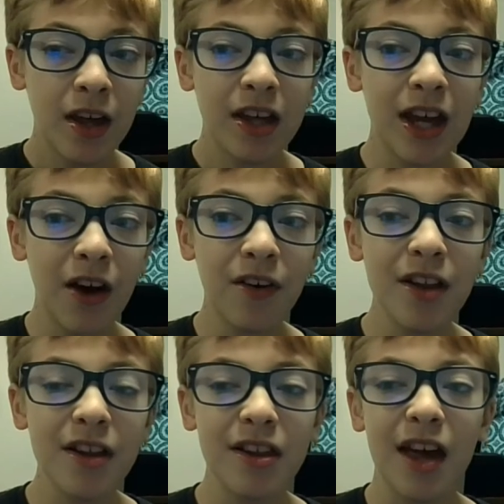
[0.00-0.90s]
Counting
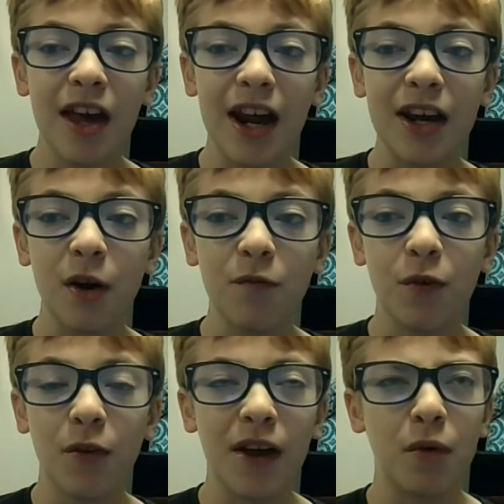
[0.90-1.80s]
to 10, I don't
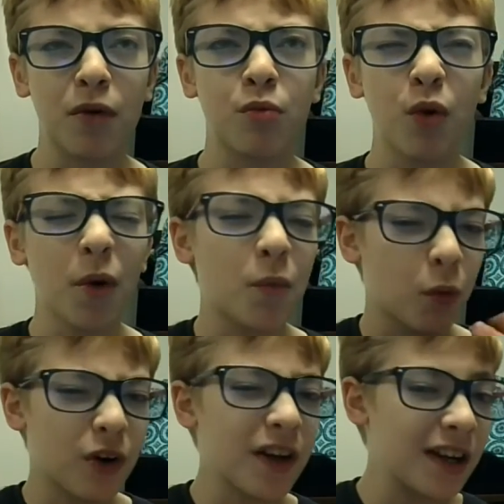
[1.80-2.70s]
feel like would really
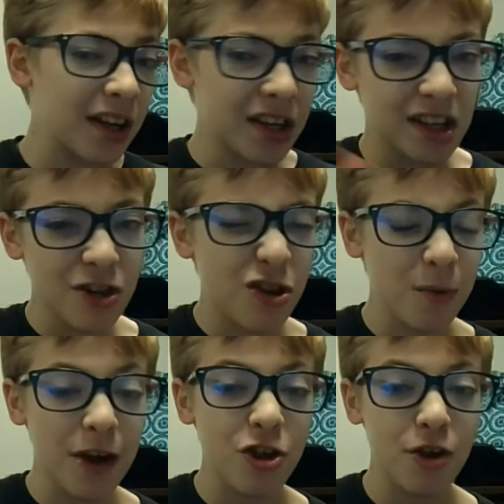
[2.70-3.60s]
work in this
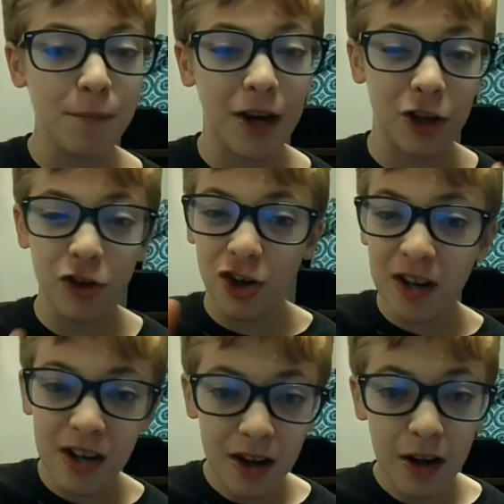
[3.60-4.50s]
situation, but it could
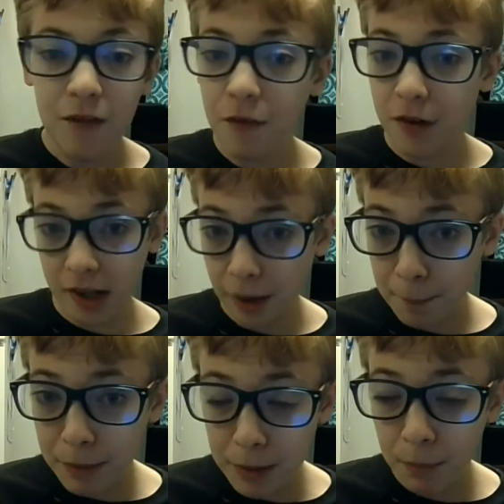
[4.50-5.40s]
for some
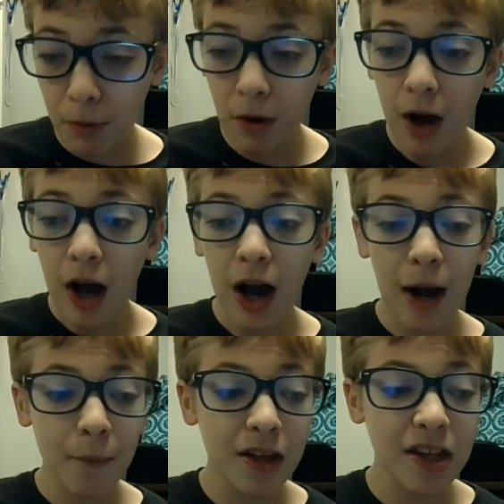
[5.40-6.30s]
people.
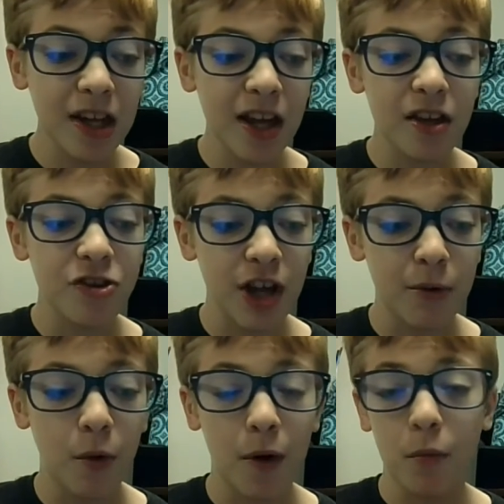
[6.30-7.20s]
I'm not saying in
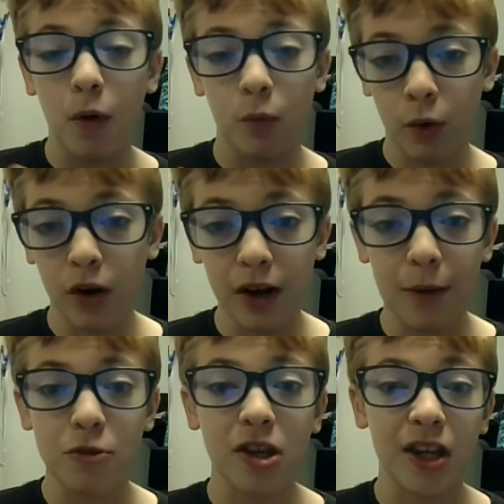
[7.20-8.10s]
general it won't work,
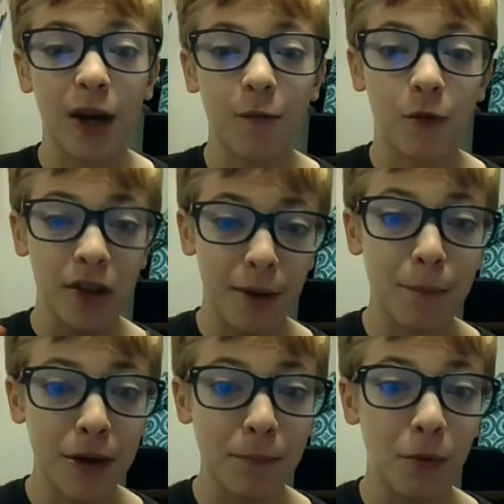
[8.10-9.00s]
I'm just saying for some
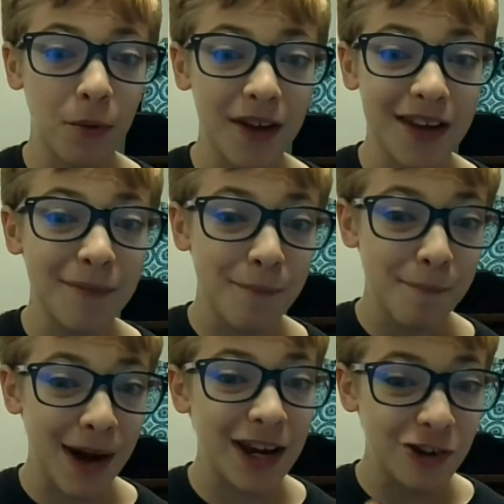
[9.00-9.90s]
people it
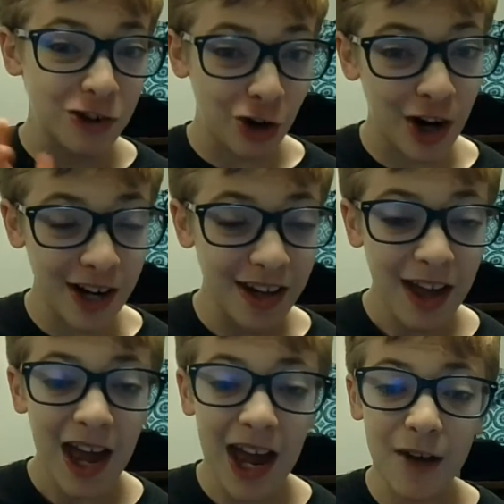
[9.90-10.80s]
might not.
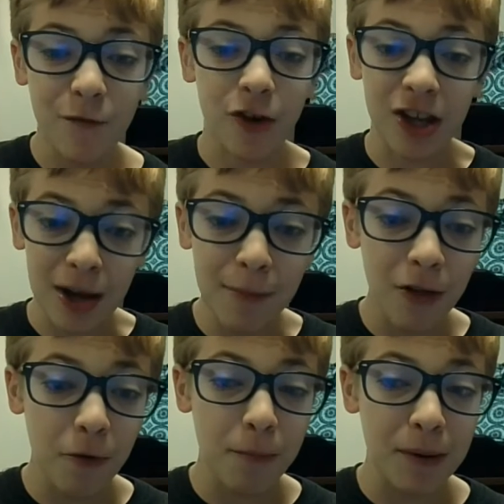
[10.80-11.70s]
And for some
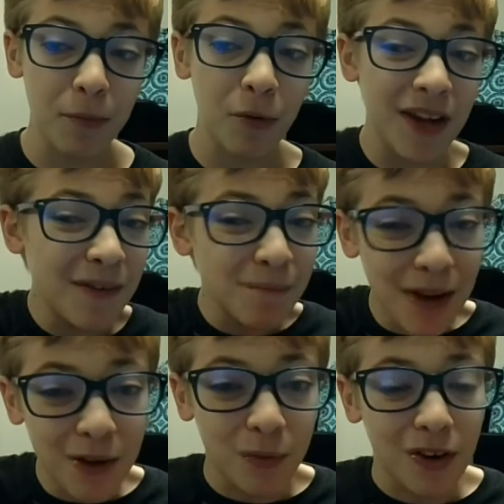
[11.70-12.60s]
other people, it
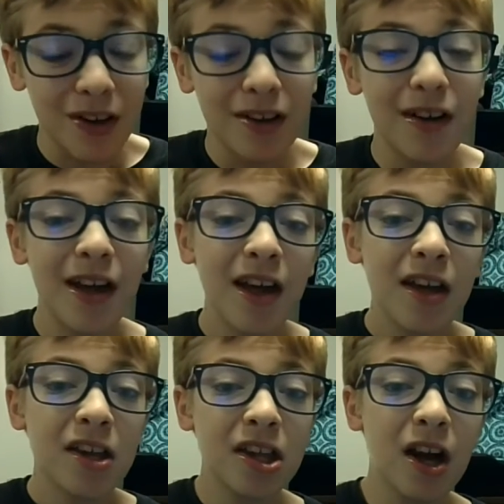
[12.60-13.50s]
might work.
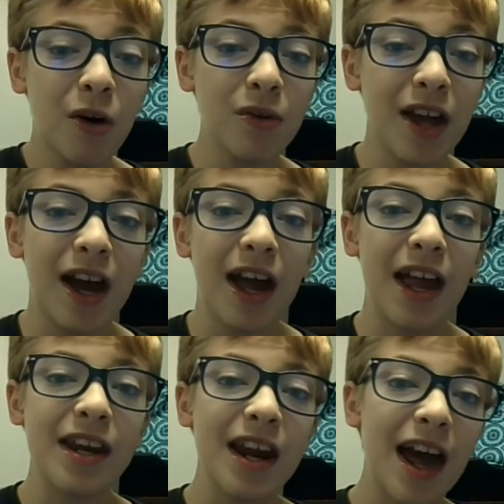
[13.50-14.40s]
So yeah,
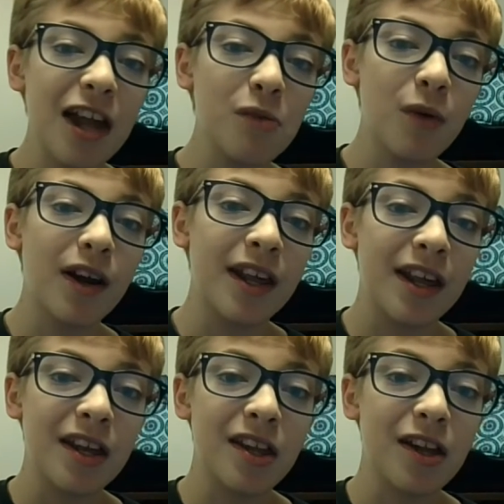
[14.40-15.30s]
and the last one
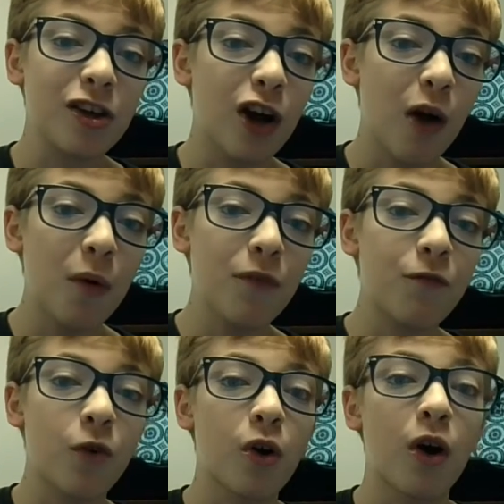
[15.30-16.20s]
is going
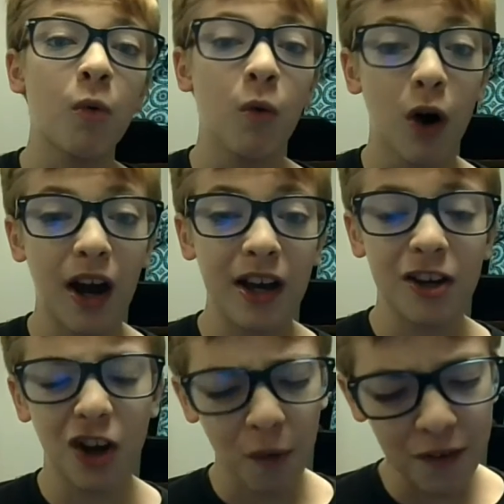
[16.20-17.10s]
for a walk.
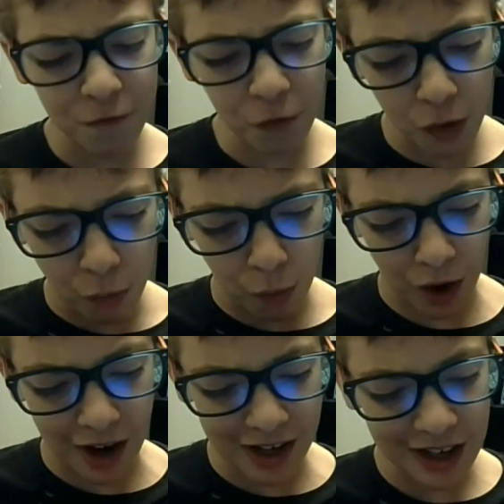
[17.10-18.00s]
Going for a
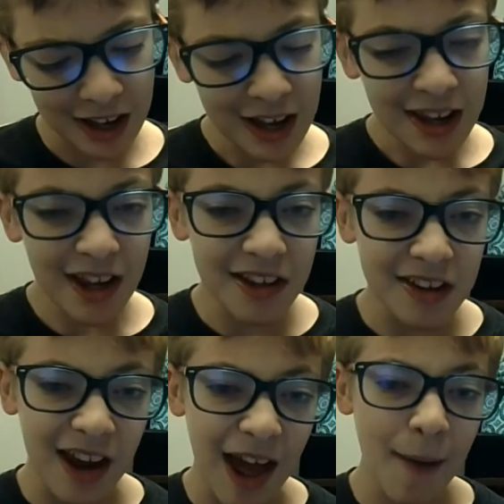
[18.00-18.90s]
walk is
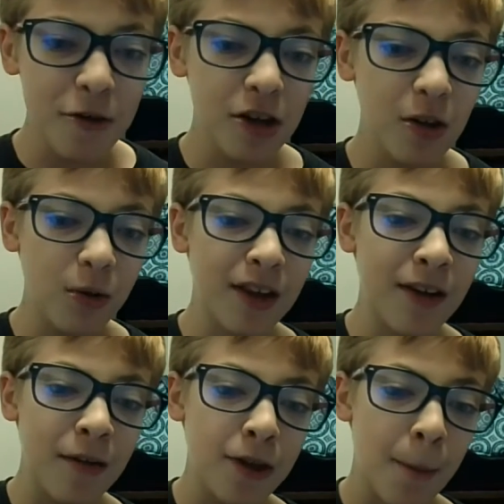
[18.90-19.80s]

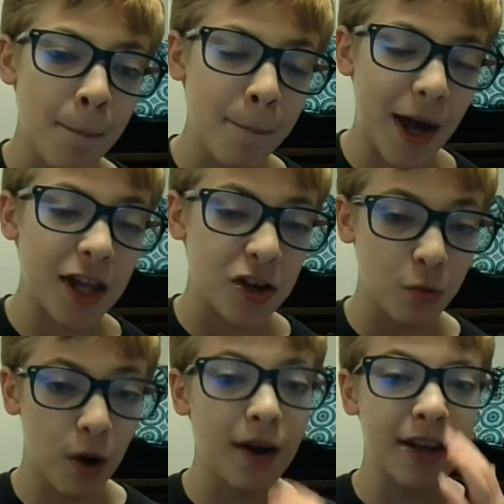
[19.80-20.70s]
absolutely the best
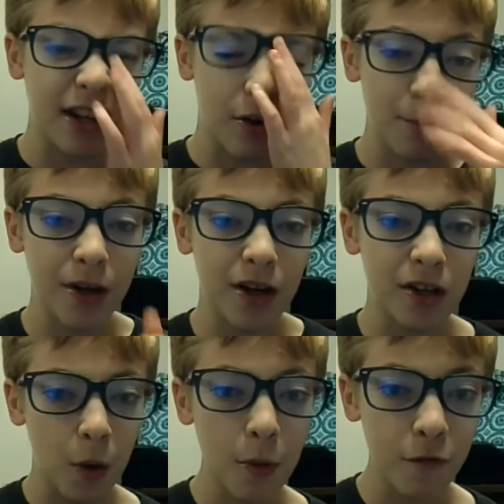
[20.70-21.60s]
one here, because
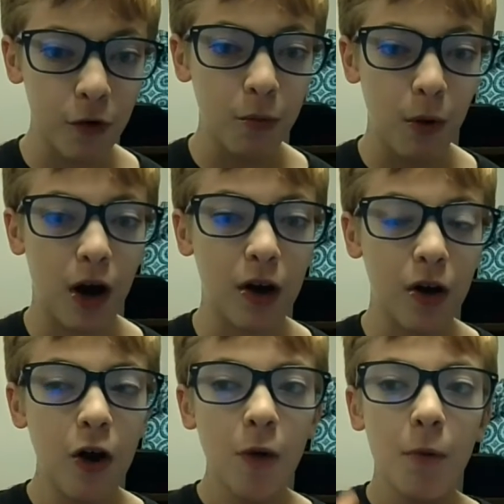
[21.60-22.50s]
going for a walk
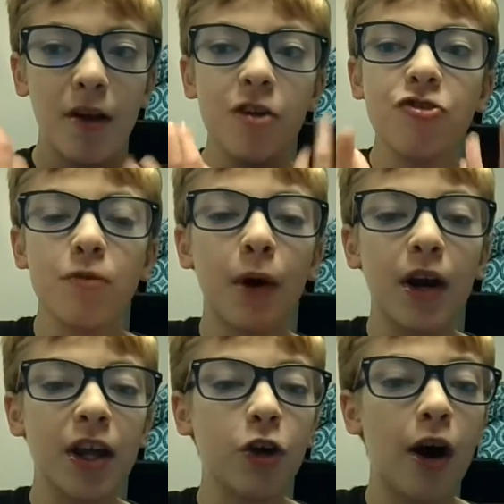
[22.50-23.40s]
will get your
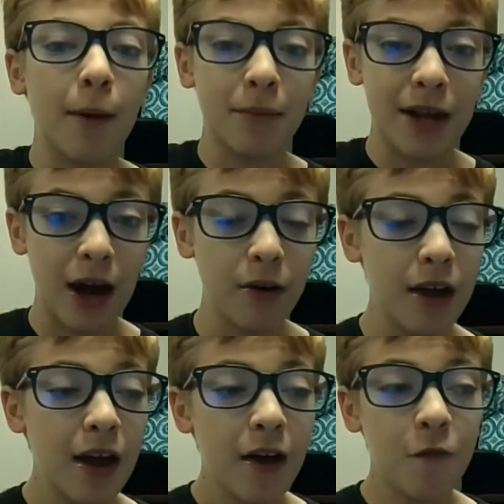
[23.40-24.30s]
body calmed down.
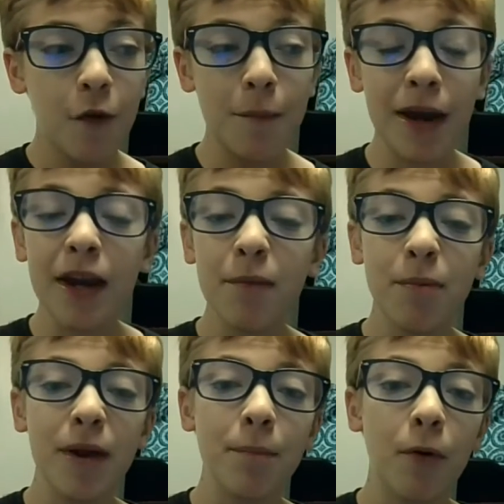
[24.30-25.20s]
For many
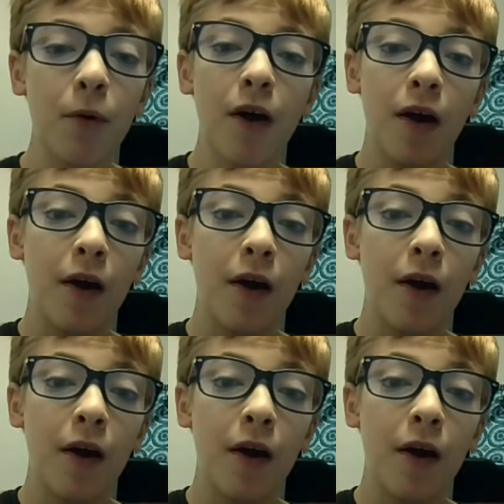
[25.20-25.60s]
people,